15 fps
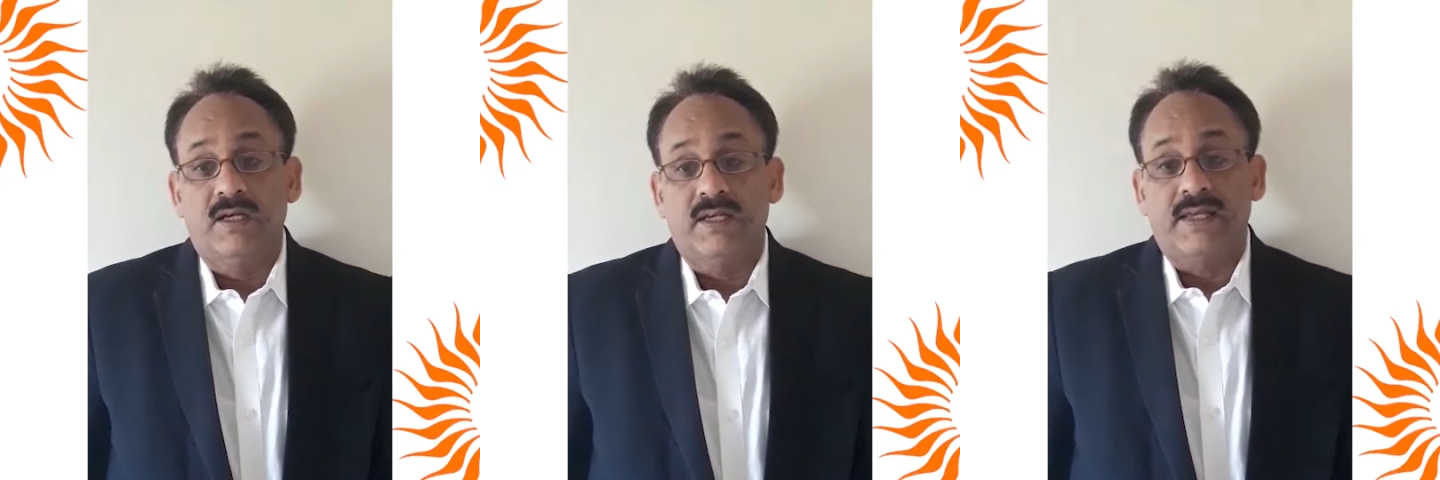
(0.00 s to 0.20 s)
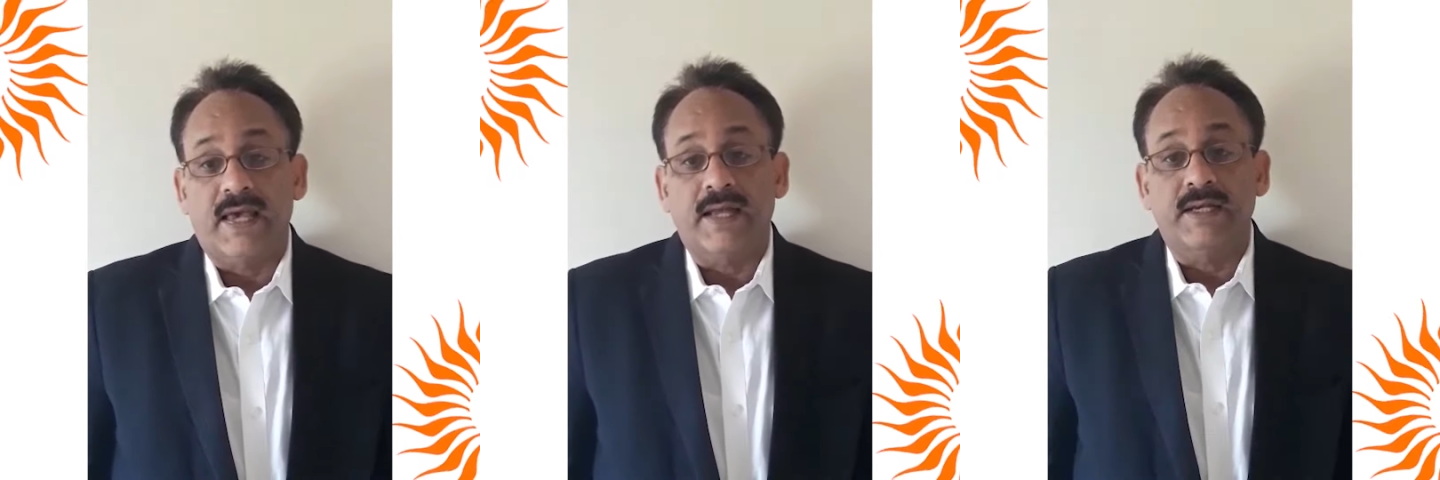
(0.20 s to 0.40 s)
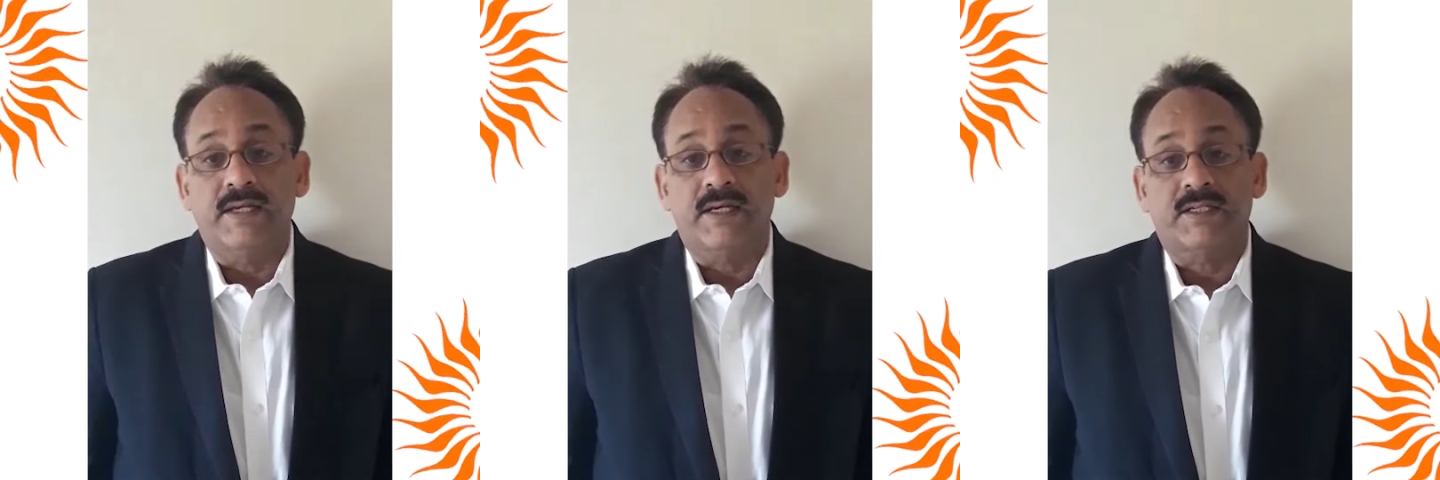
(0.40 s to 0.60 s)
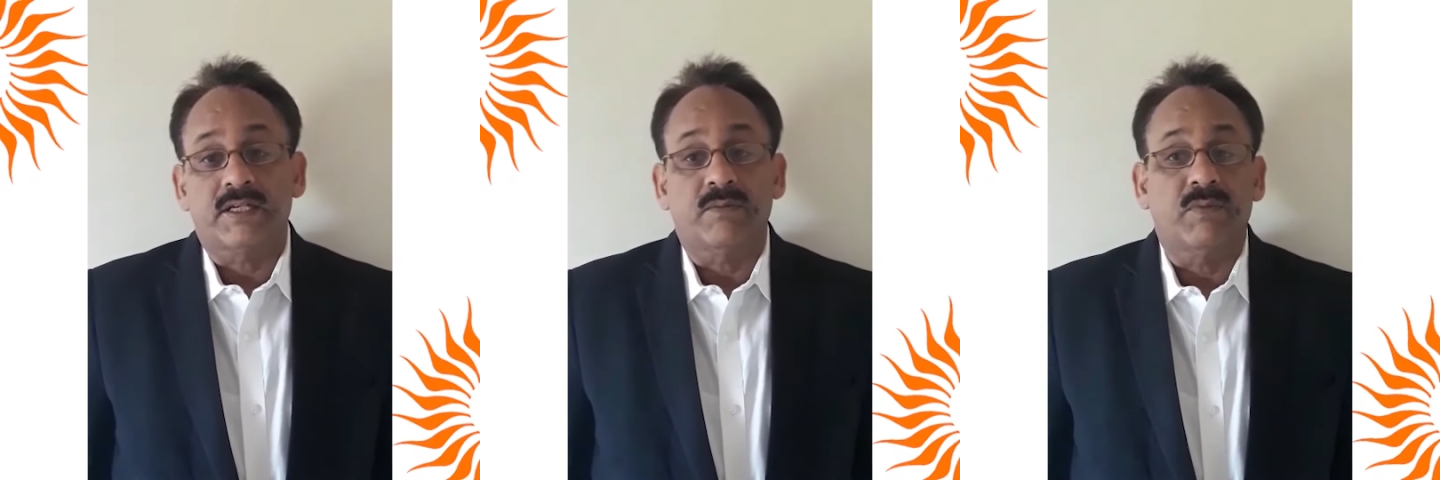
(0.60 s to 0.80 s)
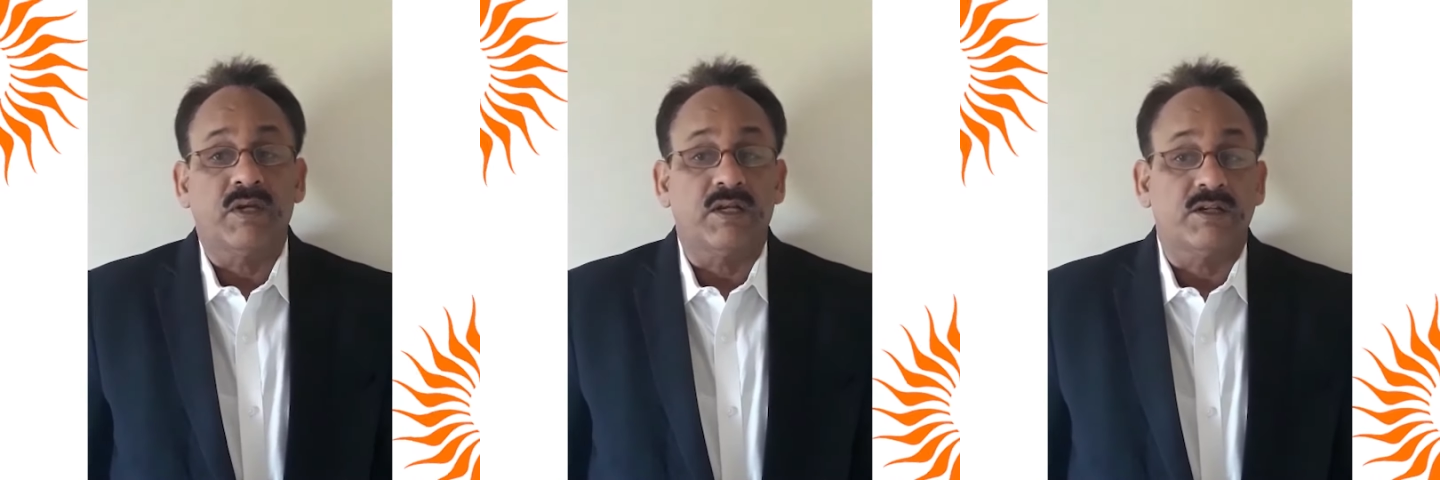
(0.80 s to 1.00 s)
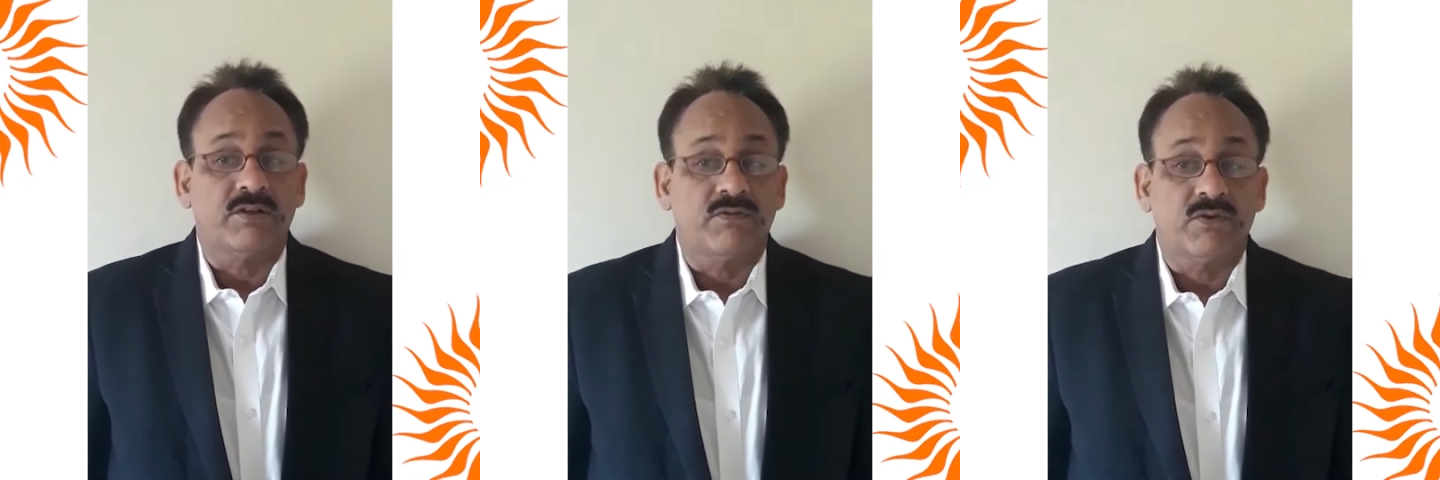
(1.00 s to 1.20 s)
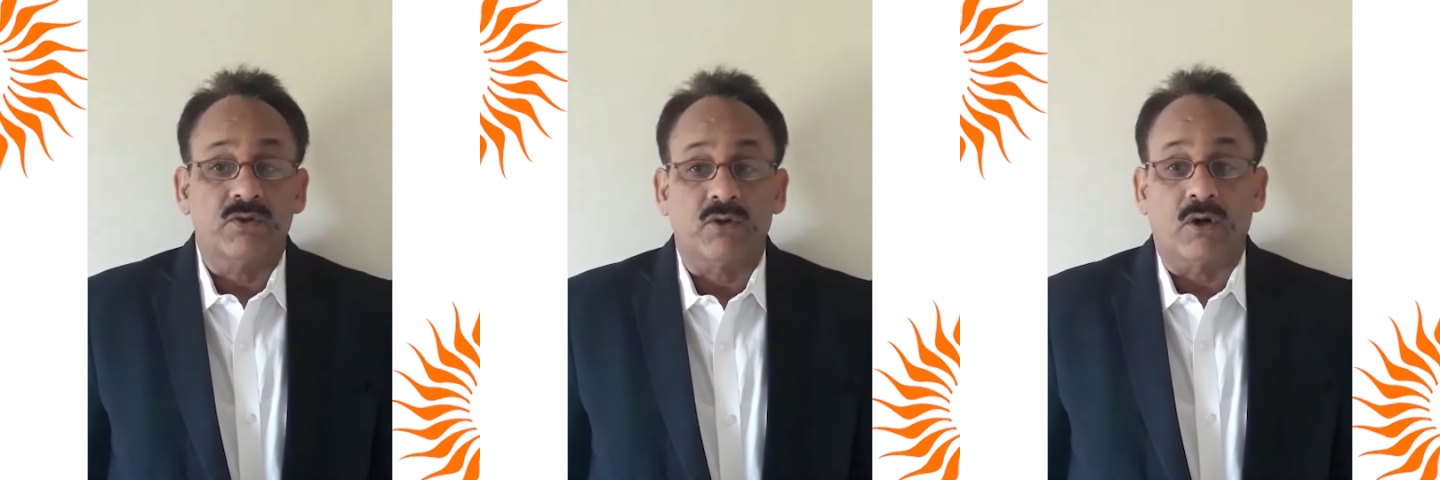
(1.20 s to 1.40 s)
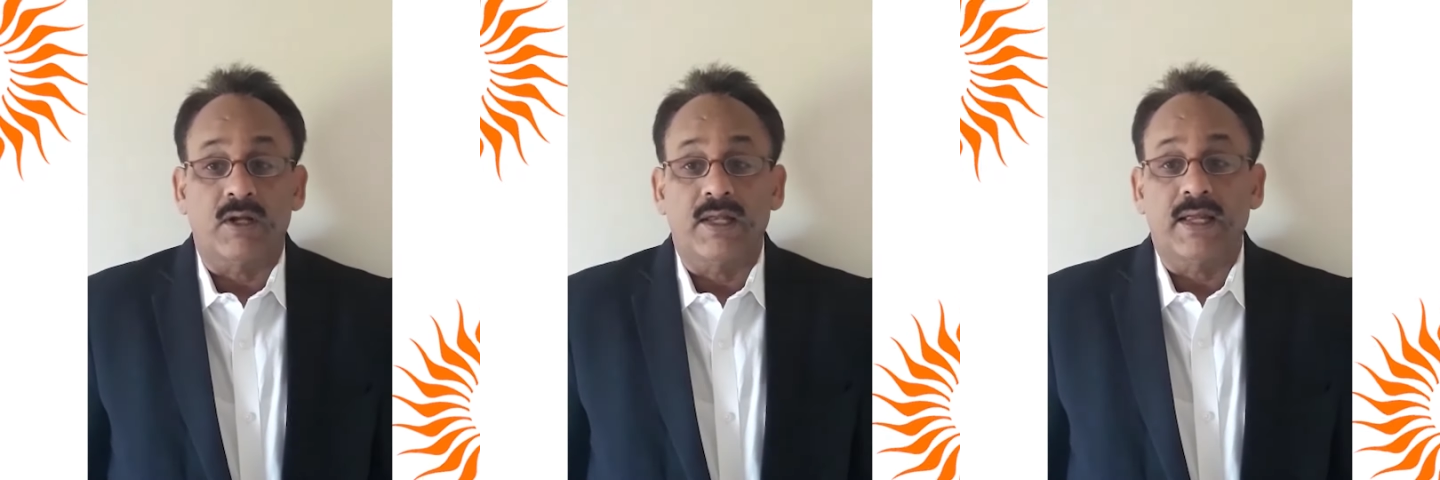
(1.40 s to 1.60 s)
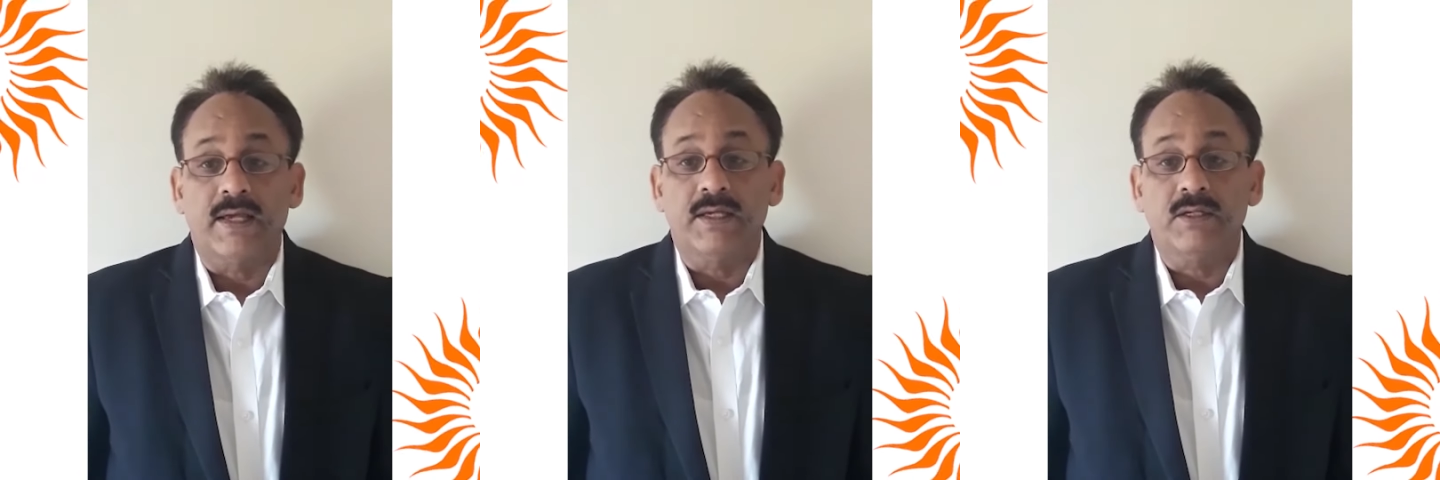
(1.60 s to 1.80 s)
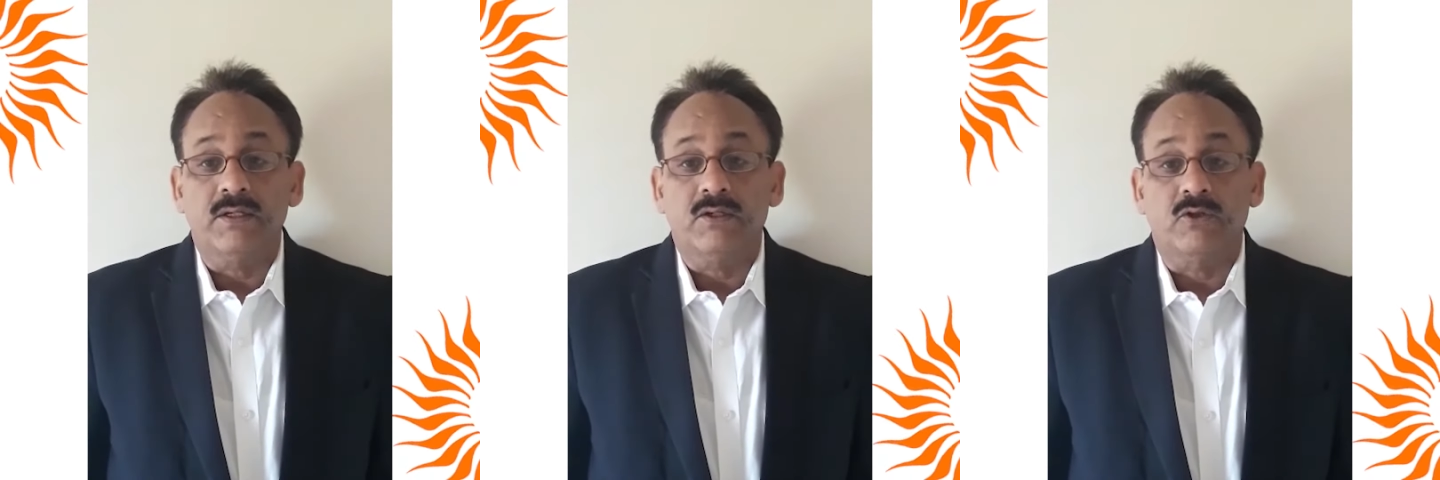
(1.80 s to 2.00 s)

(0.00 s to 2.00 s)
Candidates are being interviewed online